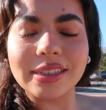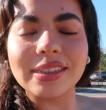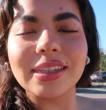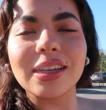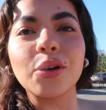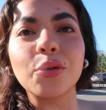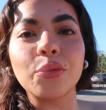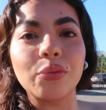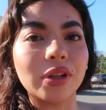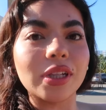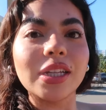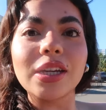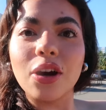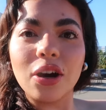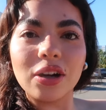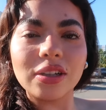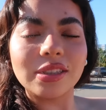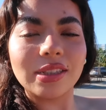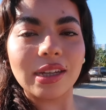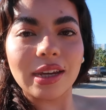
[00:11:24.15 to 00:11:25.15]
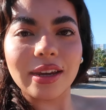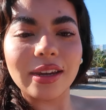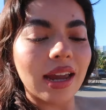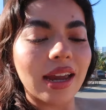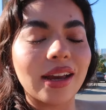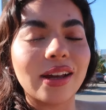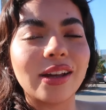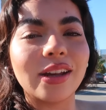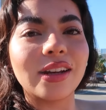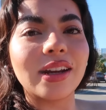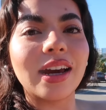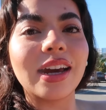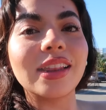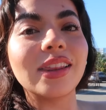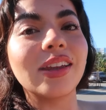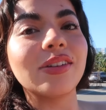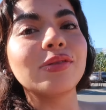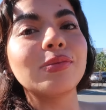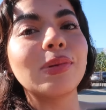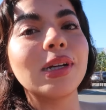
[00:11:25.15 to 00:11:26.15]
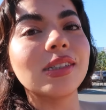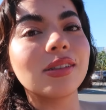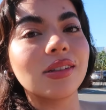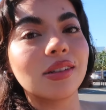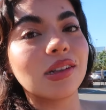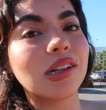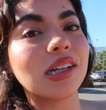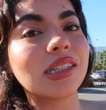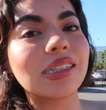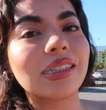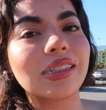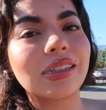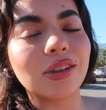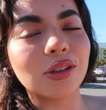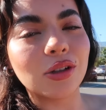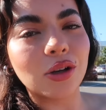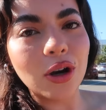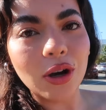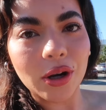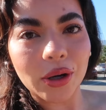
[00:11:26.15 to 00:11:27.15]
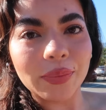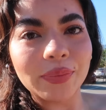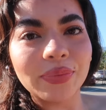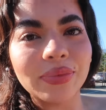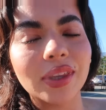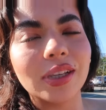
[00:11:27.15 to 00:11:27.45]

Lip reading: It's like a really hot day and I left my sunglasses in the car.